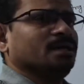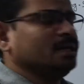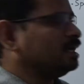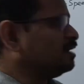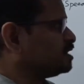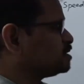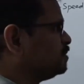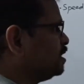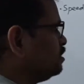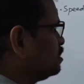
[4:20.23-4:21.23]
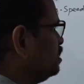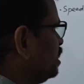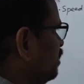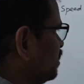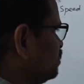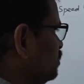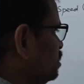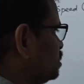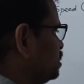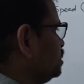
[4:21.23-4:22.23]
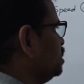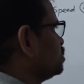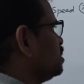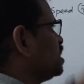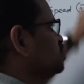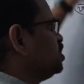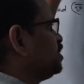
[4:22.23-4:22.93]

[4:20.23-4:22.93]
average speed or average velocity. So let us check